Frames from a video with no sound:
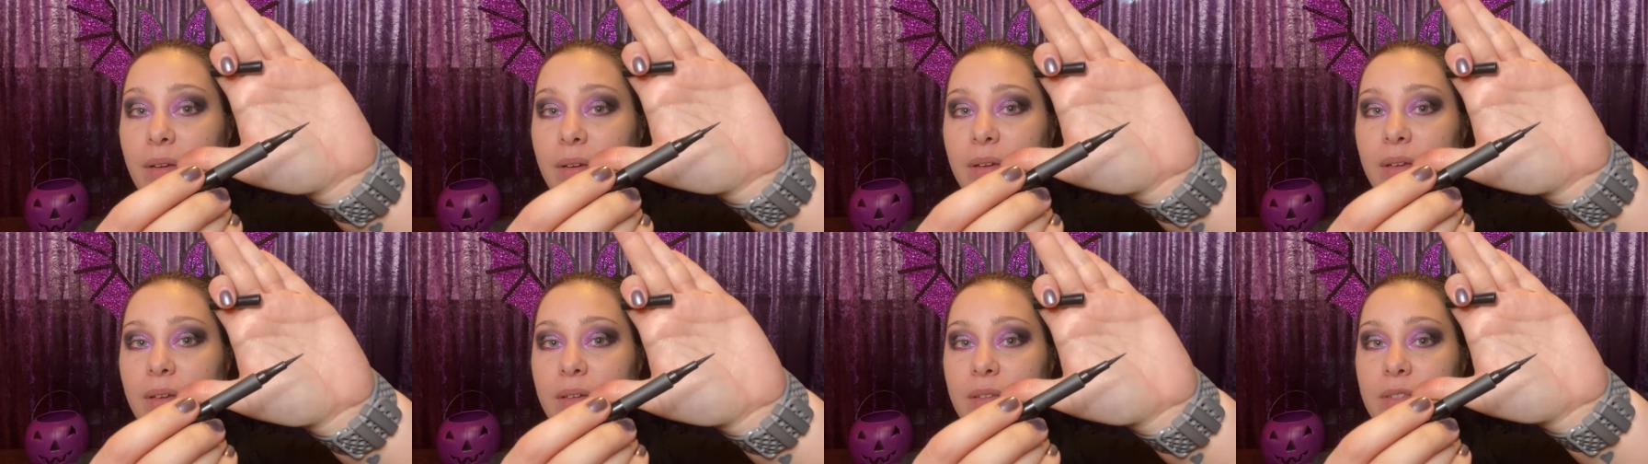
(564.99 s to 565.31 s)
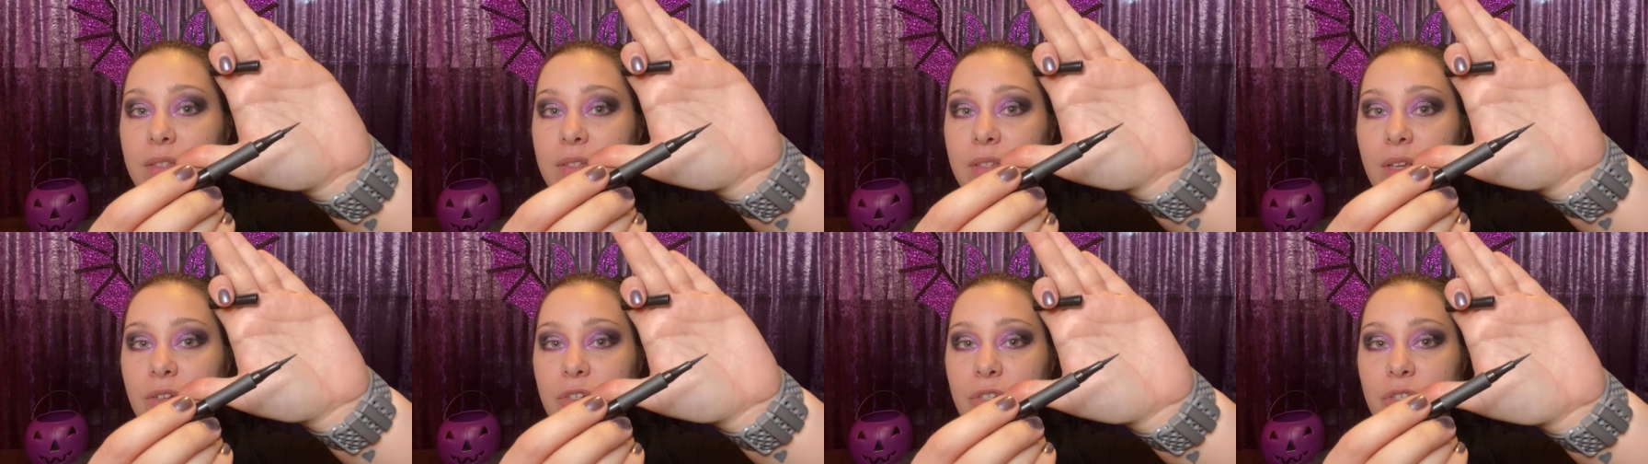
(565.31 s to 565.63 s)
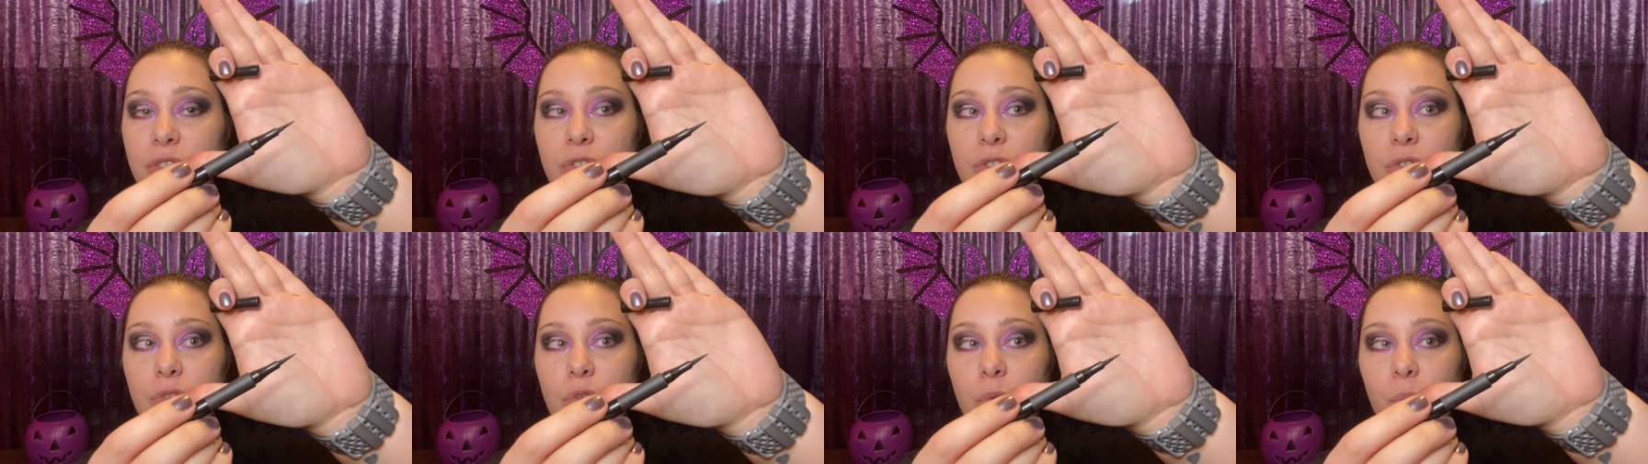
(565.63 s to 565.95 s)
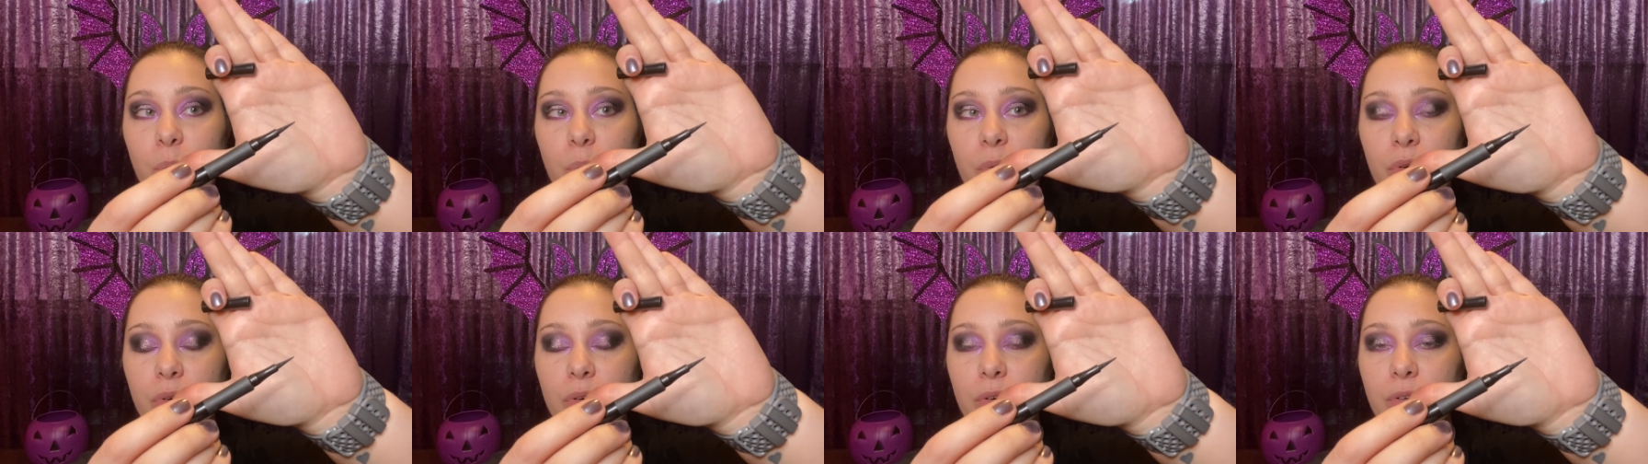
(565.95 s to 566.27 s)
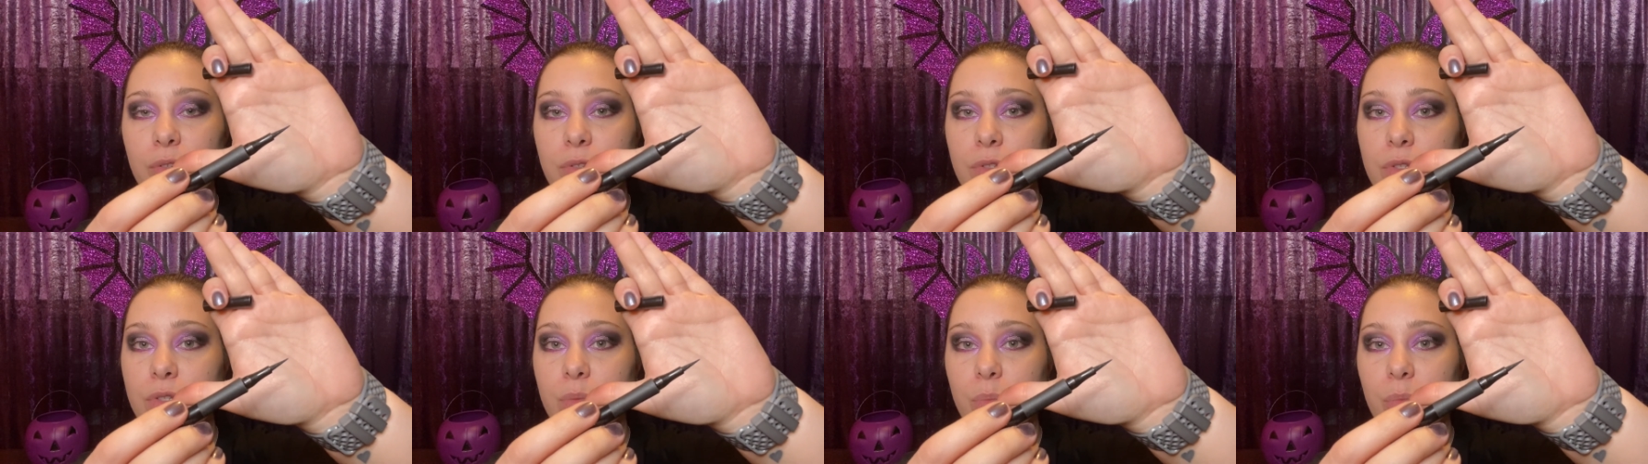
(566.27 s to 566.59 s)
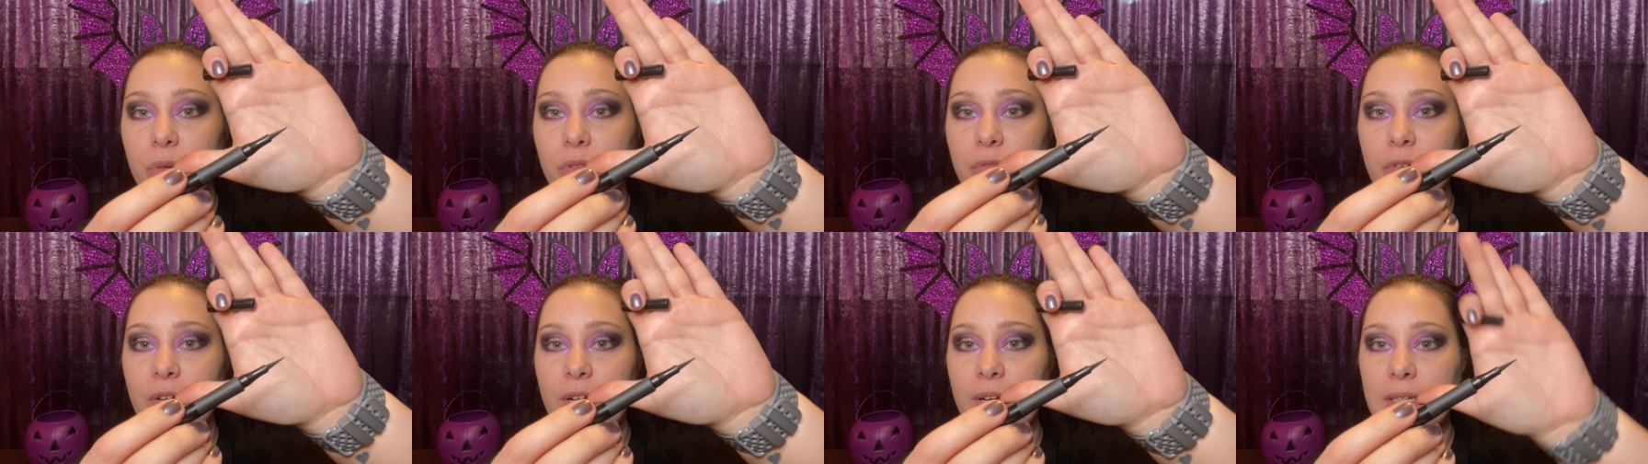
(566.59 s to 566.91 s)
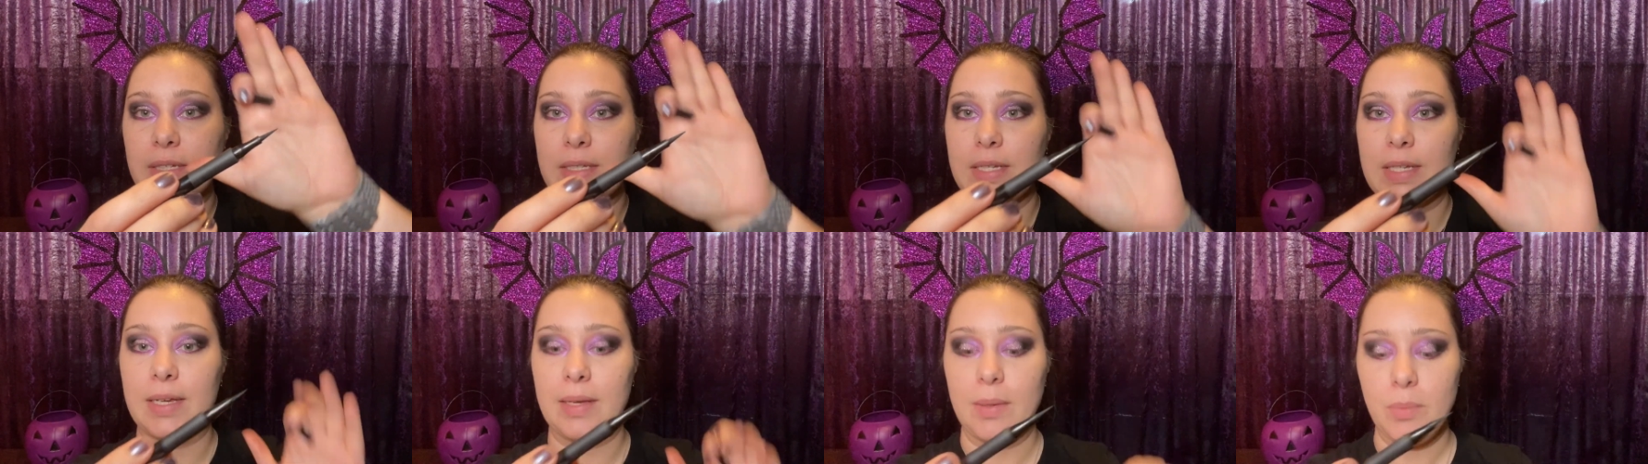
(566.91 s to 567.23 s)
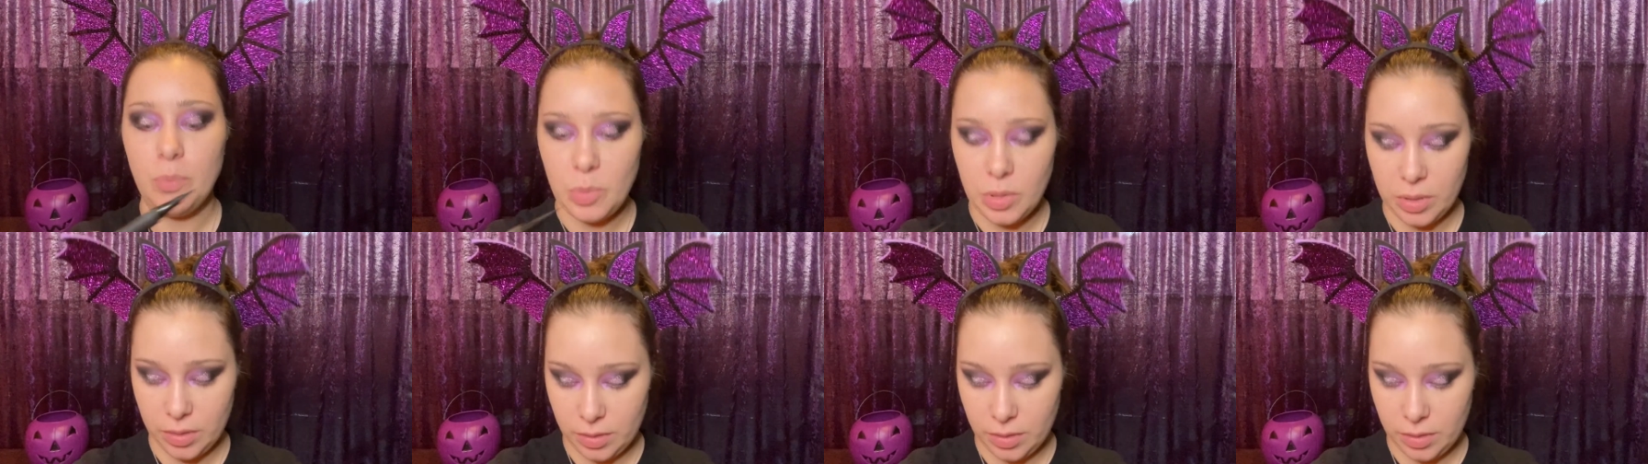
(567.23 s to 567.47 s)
It's such a super, super fine tip.